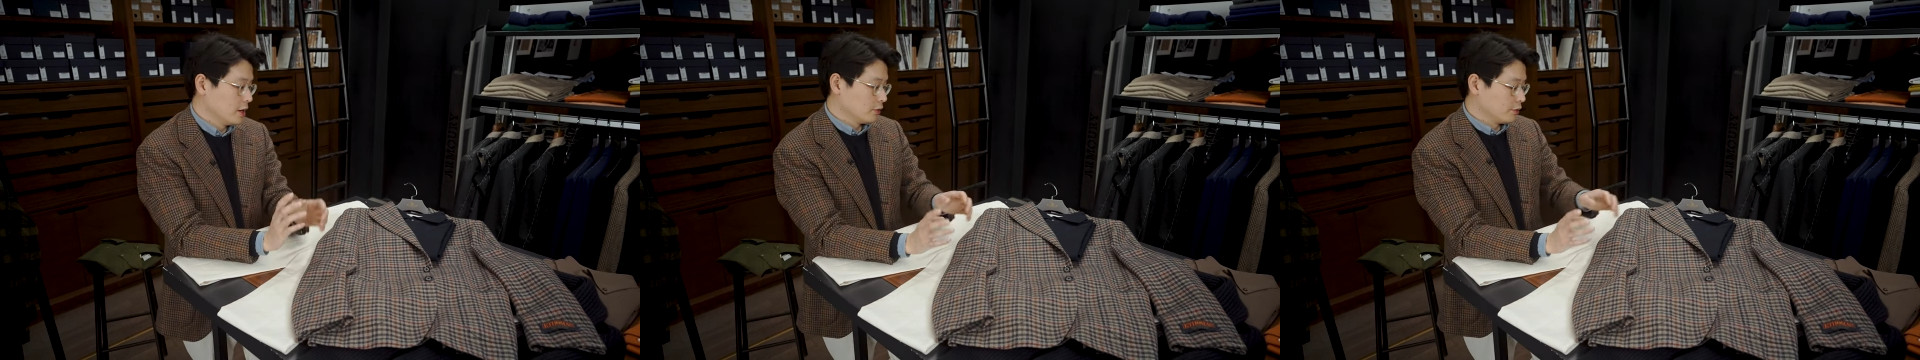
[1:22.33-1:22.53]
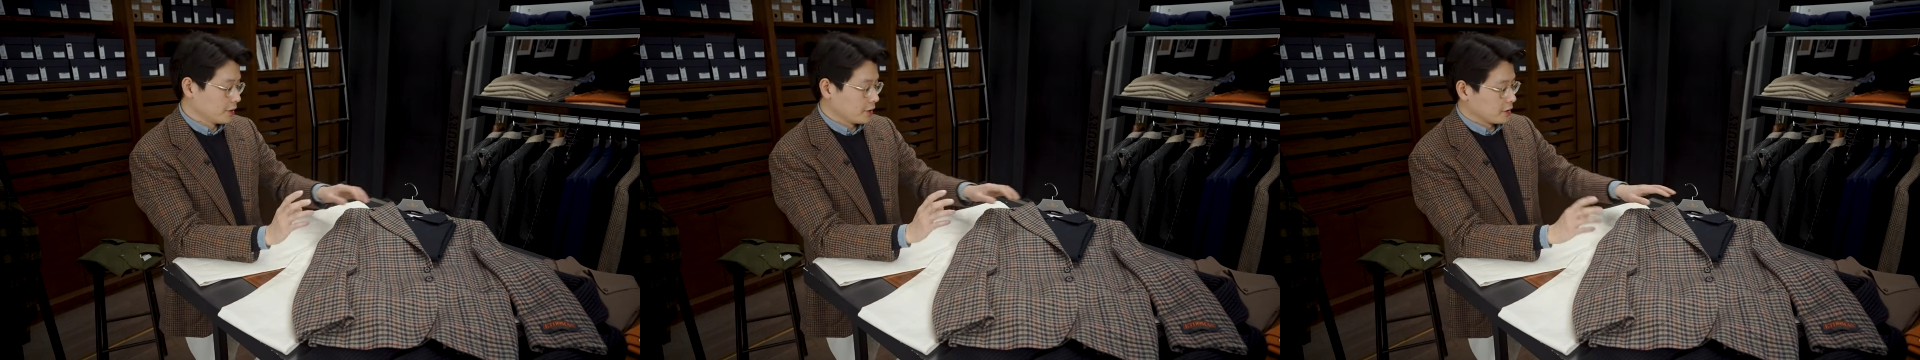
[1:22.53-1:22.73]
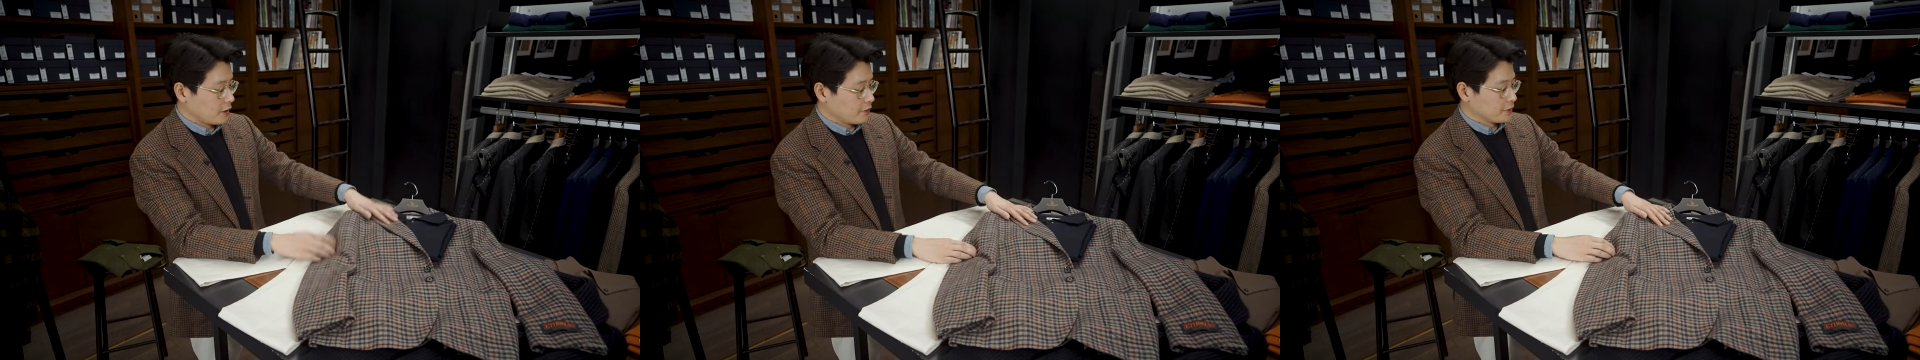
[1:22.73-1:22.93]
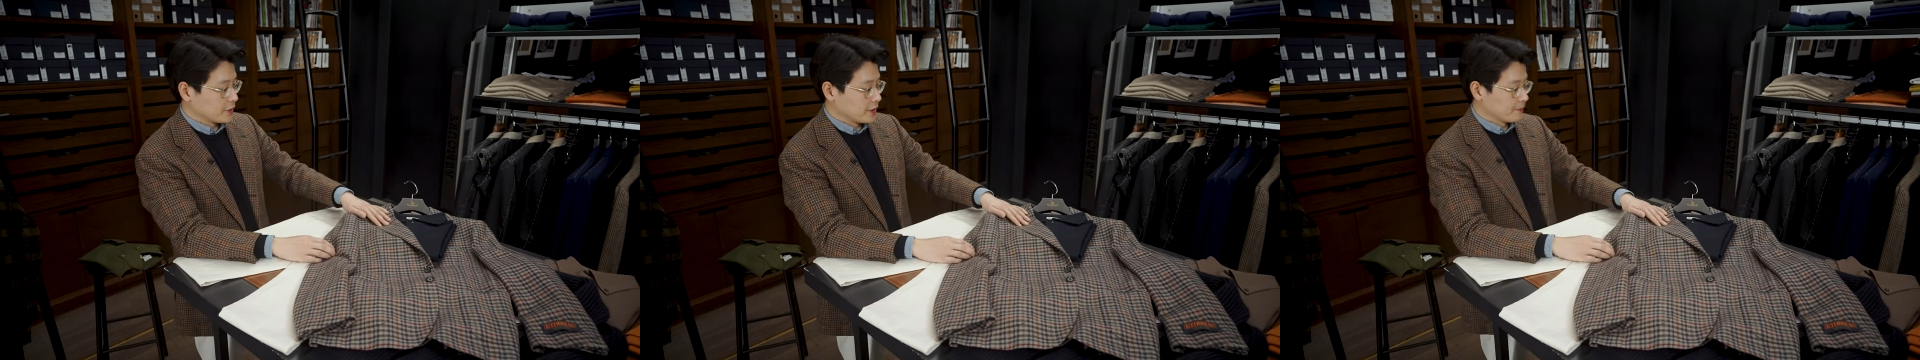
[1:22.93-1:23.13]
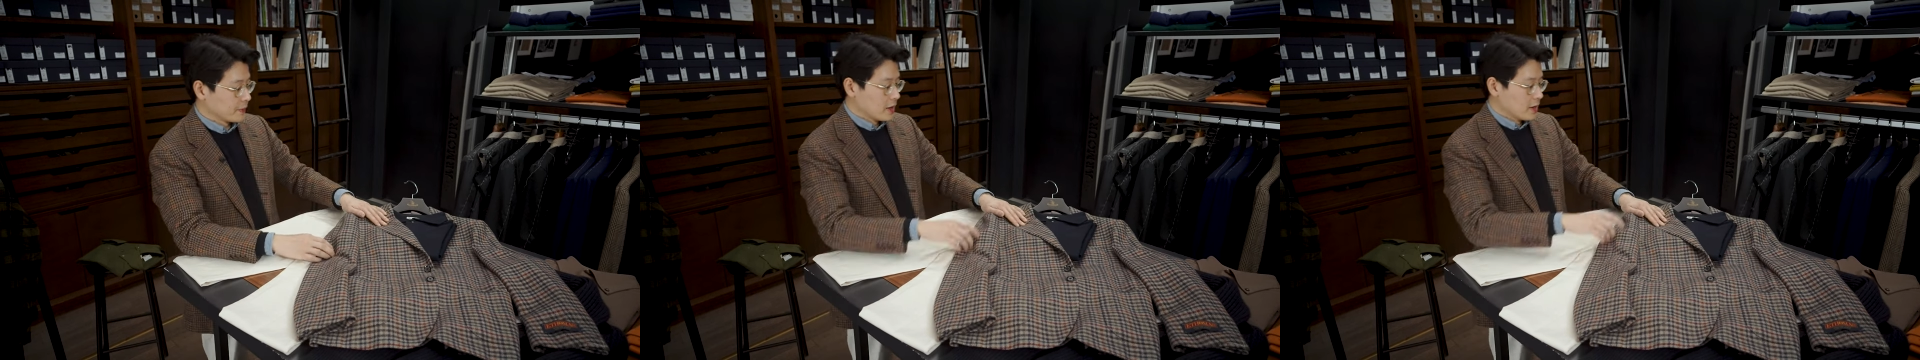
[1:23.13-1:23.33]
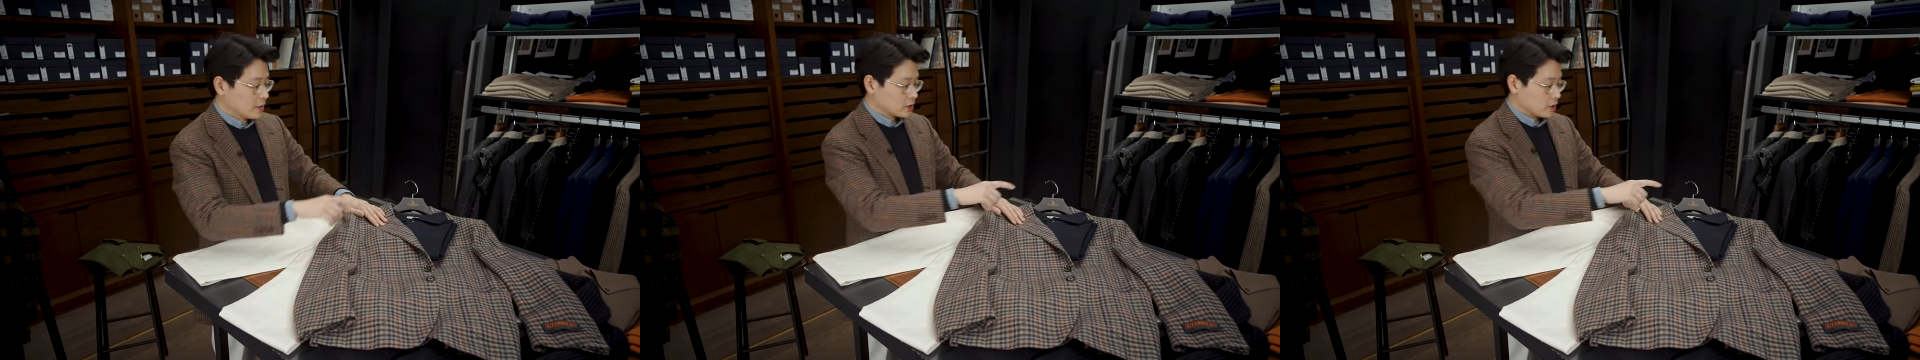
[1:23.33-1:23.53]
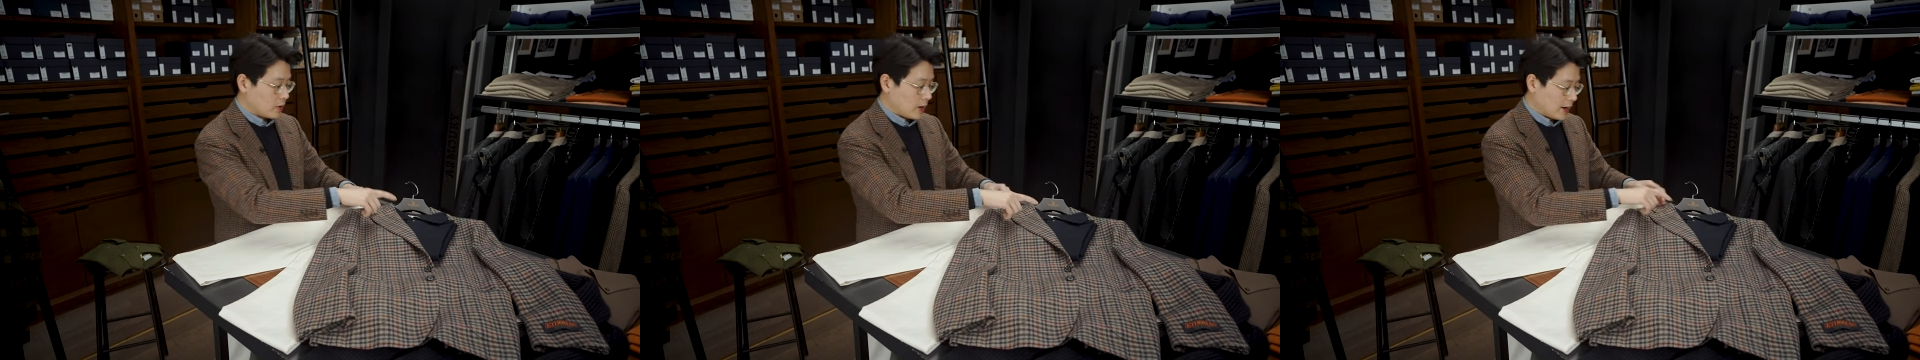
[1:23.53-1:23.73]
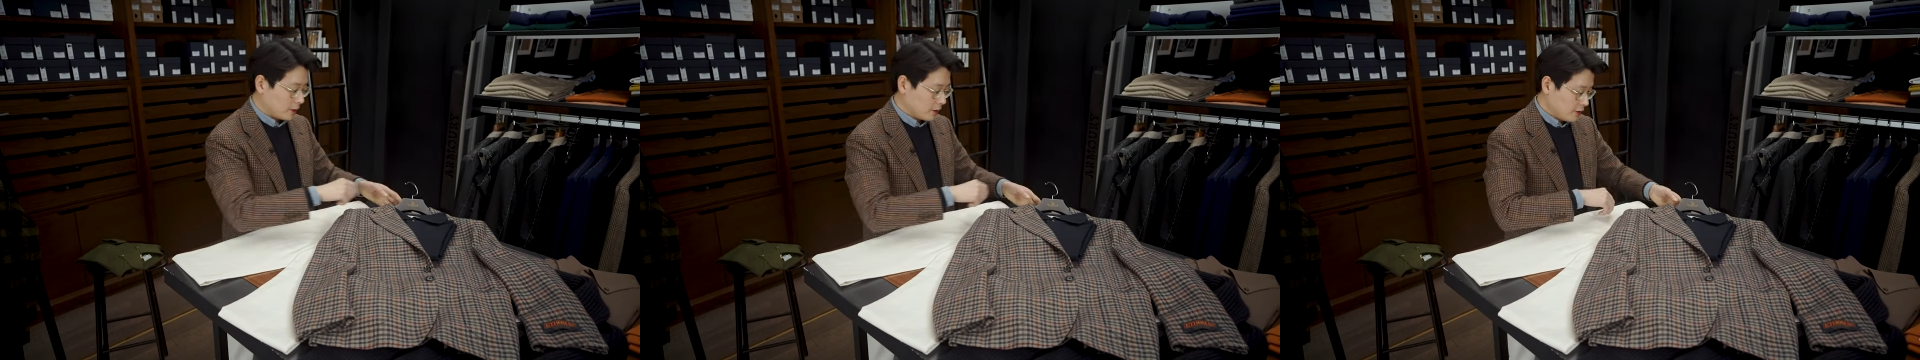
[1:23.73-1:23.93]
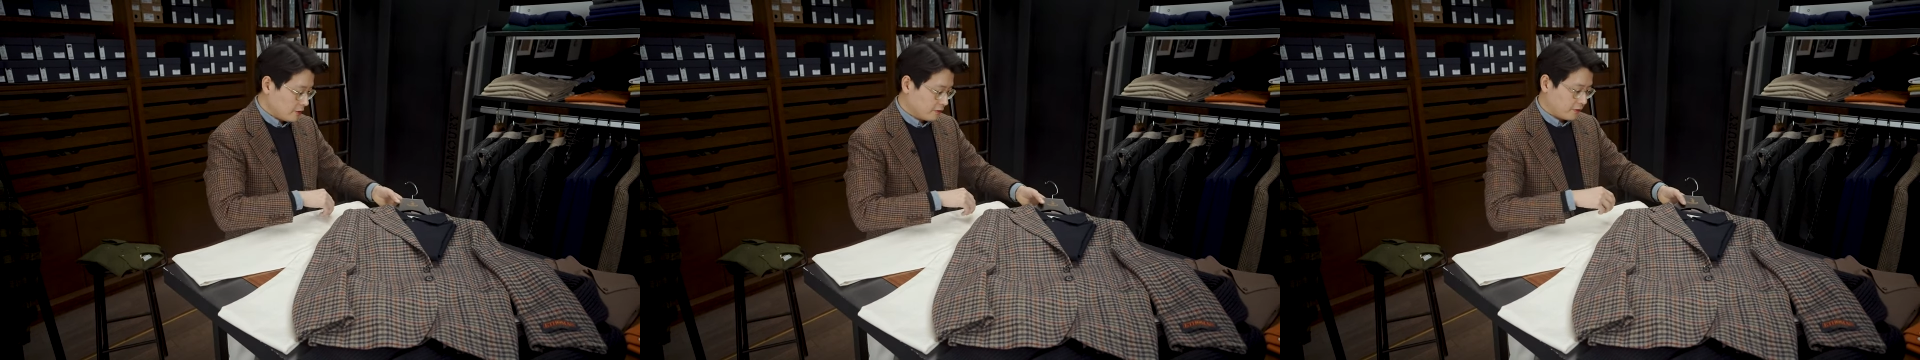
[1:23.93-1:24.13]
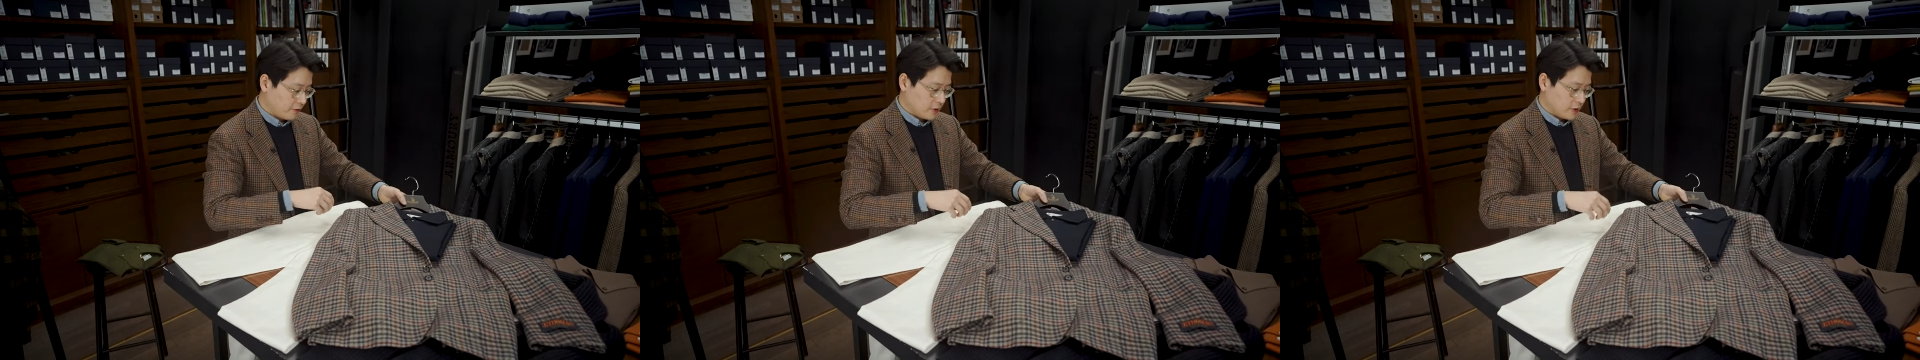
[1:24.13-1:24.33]
really lovely. So I
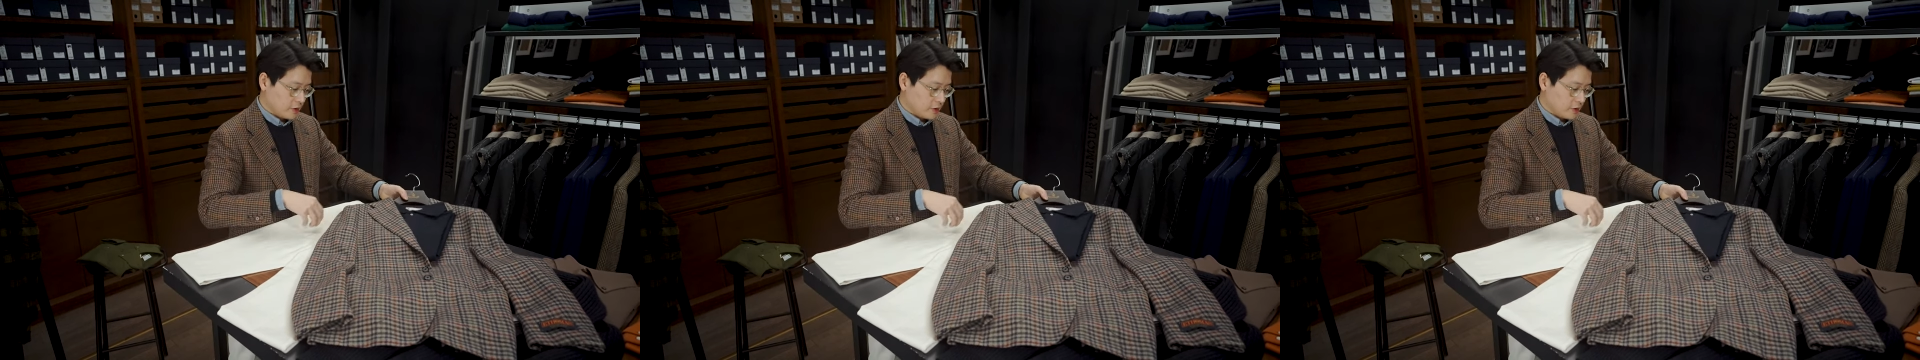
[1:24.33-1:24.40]
love